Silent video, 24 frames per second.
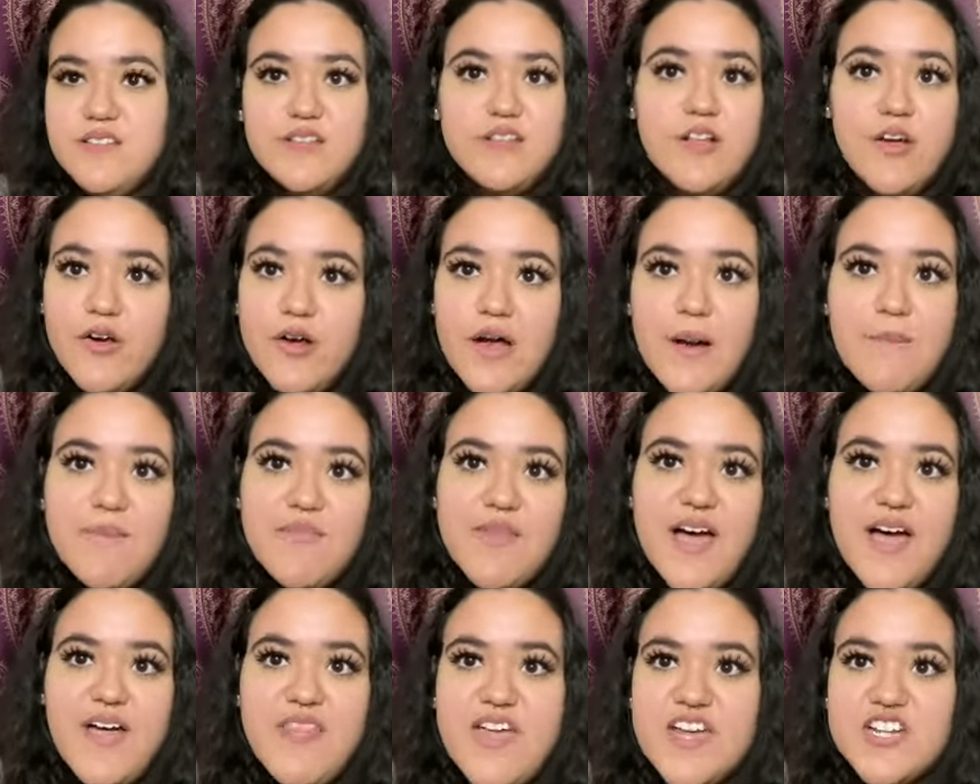No, I'm
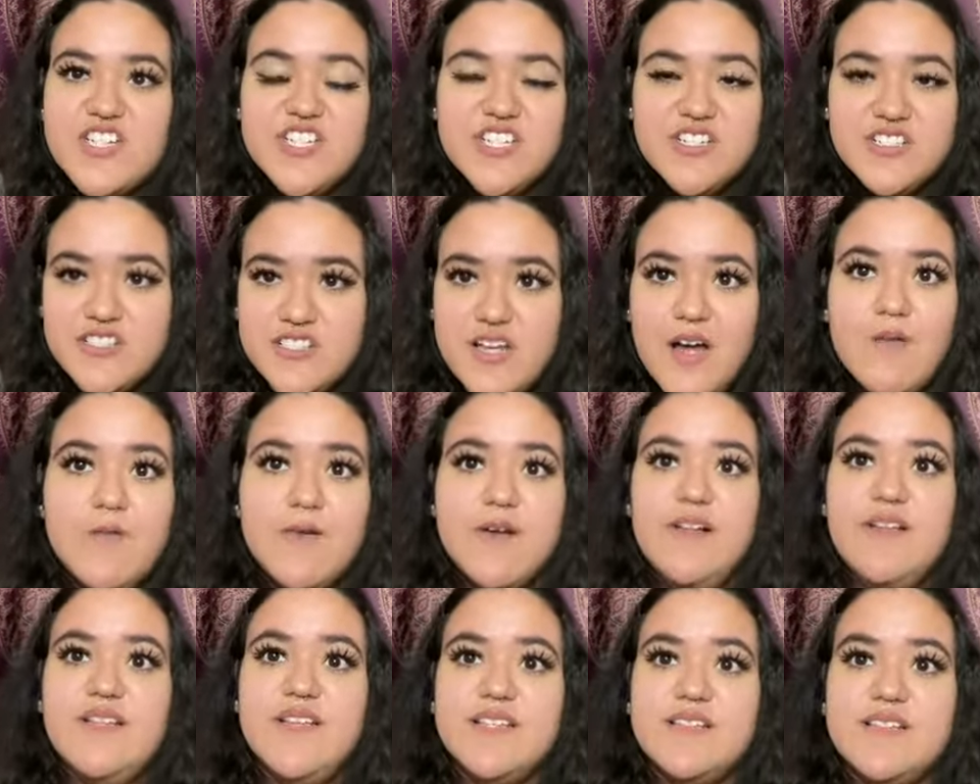not. That's just not
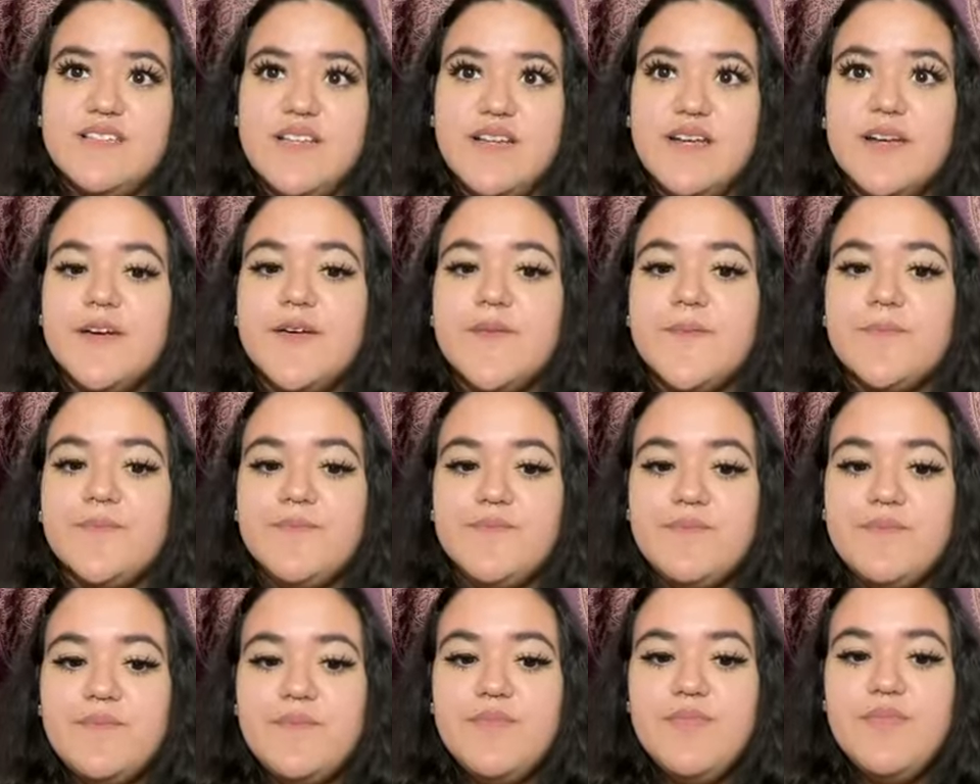realistic.
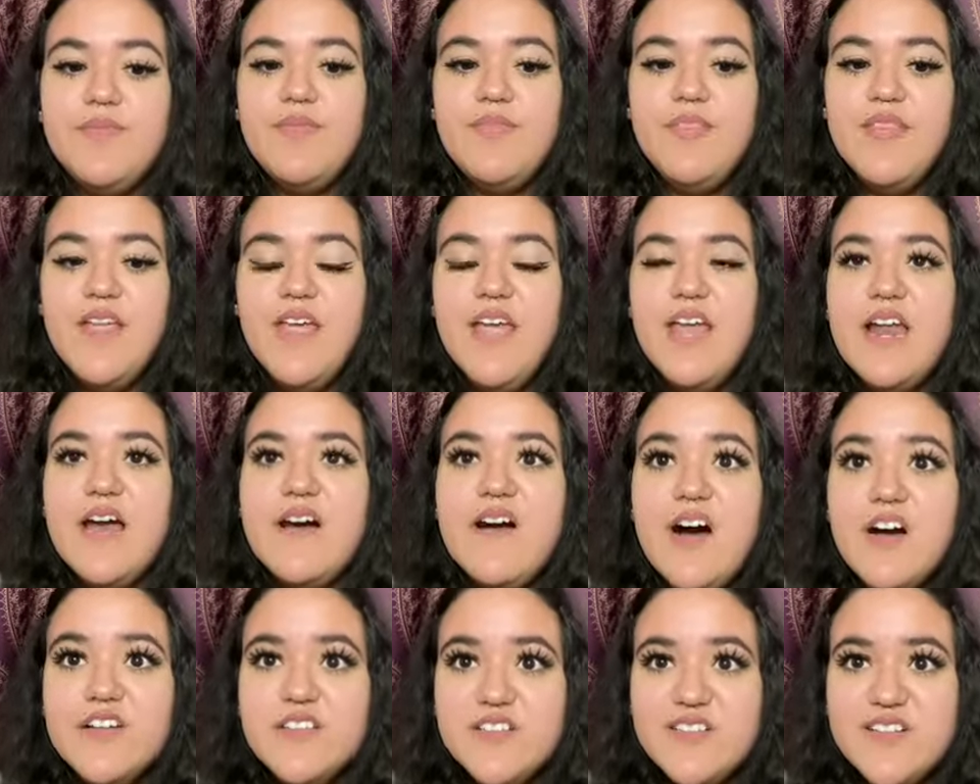And I
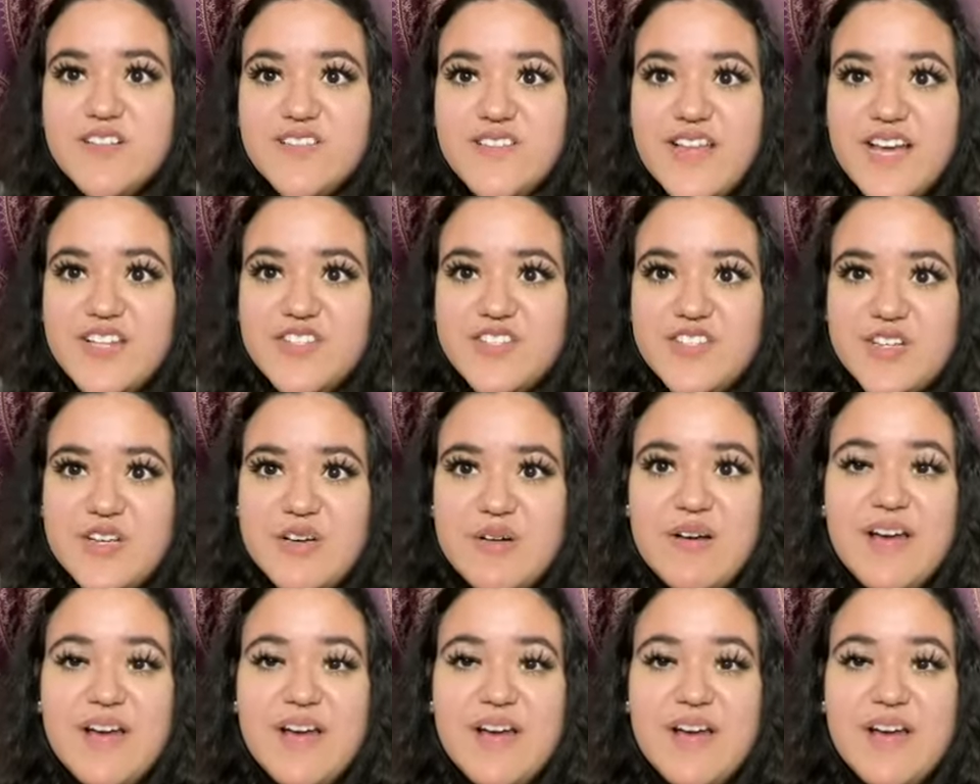also learned that too,